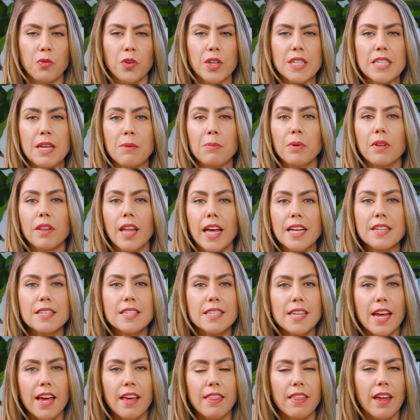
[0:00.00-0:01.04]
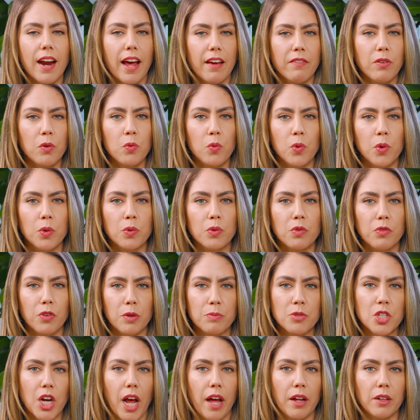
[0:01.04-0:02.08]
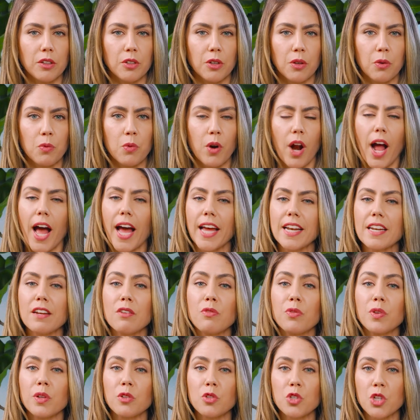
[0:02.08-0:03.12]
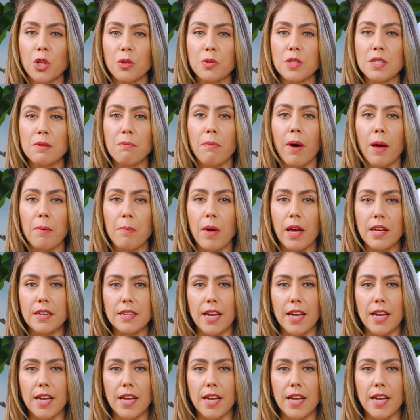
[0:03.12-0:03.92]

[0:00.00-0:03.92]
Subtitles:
for example, let's say that I have a wound from childhood where I didn't feel chosen by my